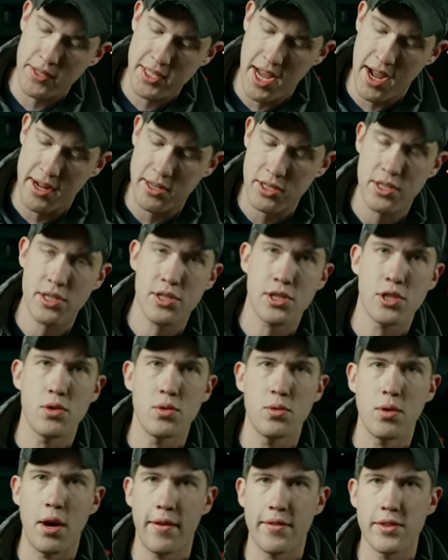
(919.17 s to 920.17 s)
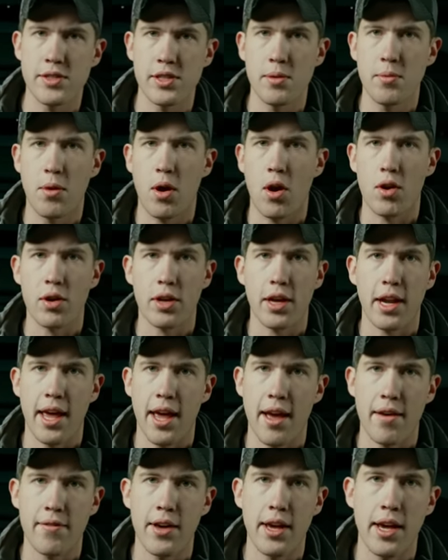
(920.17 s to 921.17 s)
attached this, you obviously aren't gonna
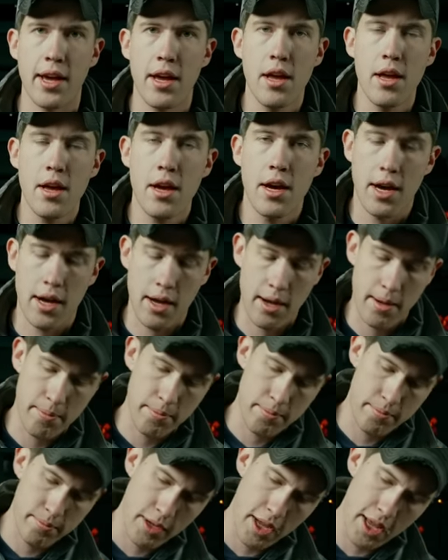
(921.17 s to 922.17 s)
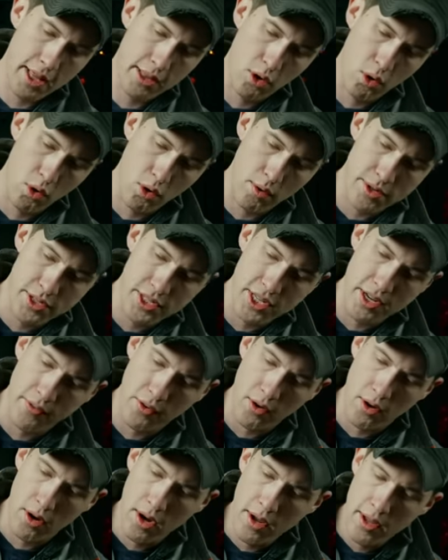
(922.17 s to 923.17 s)
have a, um, a lower
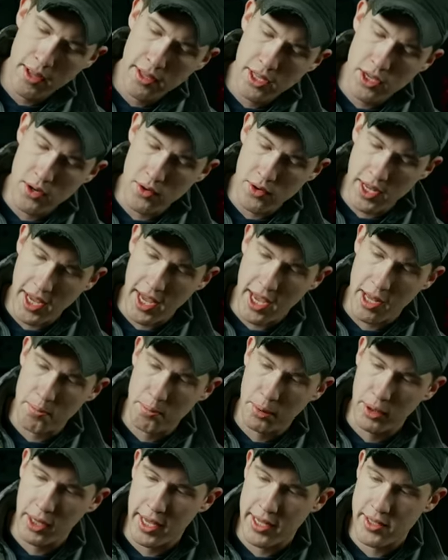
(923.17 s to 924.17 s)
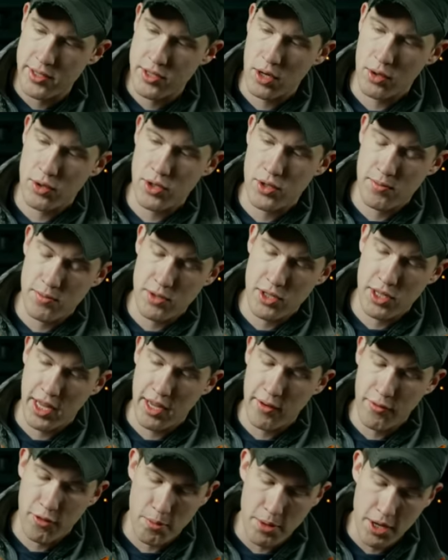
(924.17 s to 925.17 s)
receiver QD end plate. So
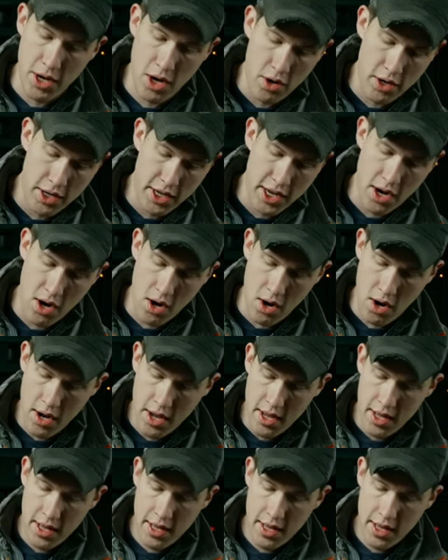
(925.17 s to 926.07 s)
sling from here to here